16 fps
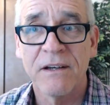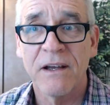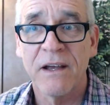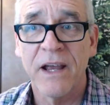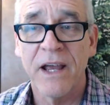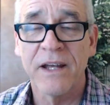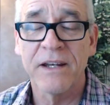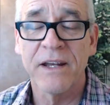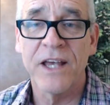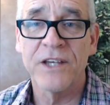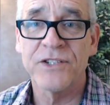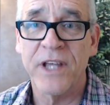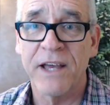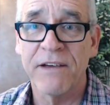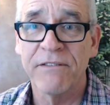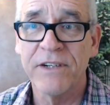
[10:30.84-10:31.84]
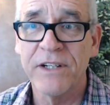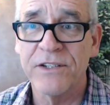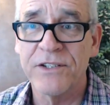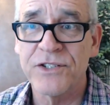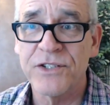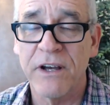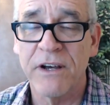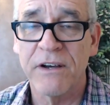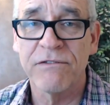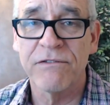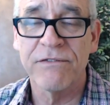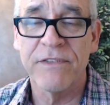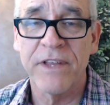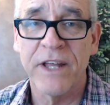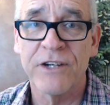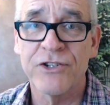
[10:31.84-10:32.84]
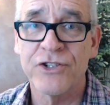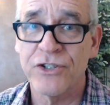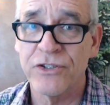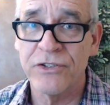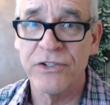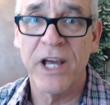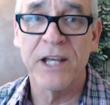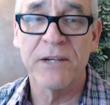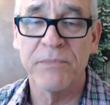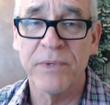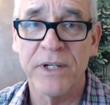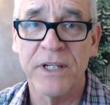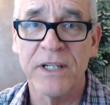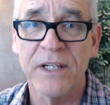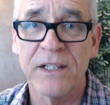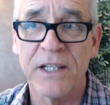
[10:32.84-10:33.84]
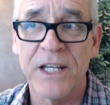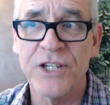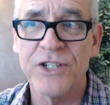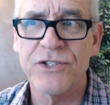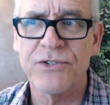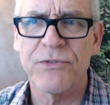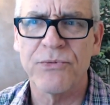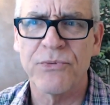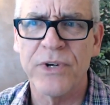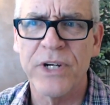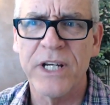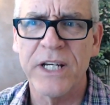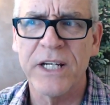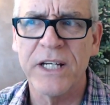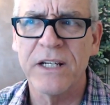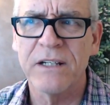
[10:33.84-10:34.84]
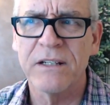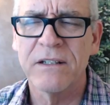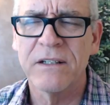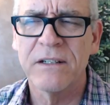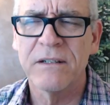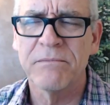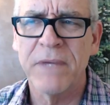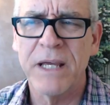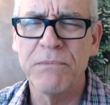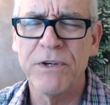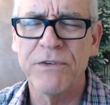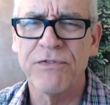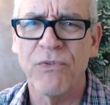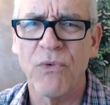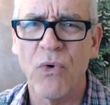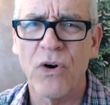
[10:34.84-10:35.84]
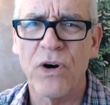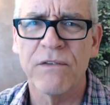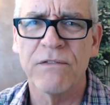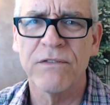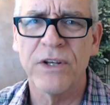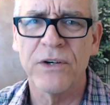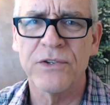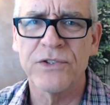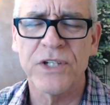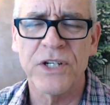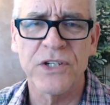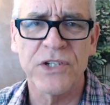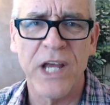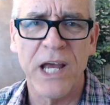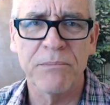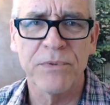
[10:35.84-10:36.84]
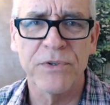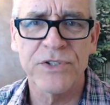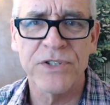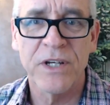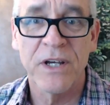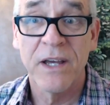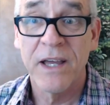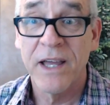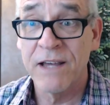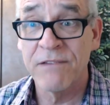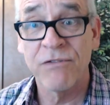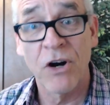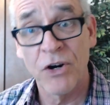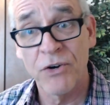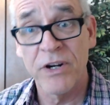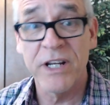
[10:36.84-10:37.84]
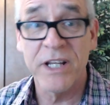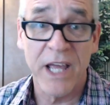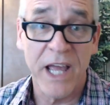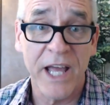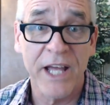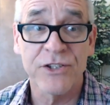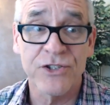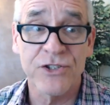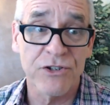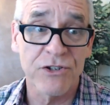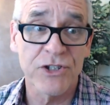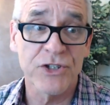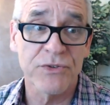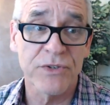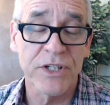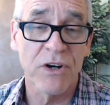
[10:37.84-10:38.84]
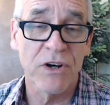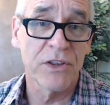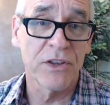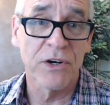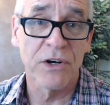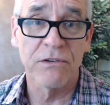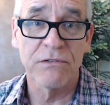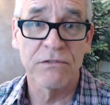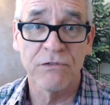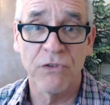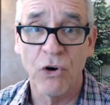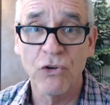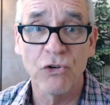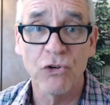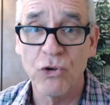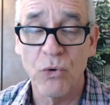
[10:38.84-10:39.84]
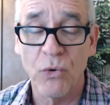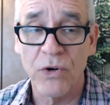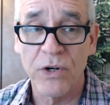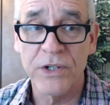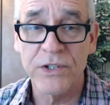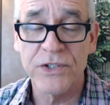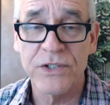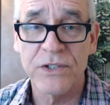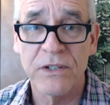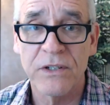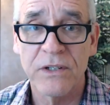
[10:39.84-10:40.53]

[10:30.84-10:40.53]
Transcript: And as evidence of that it should not be, at least three, maybe four of those examples have already had surgery on their vocal cords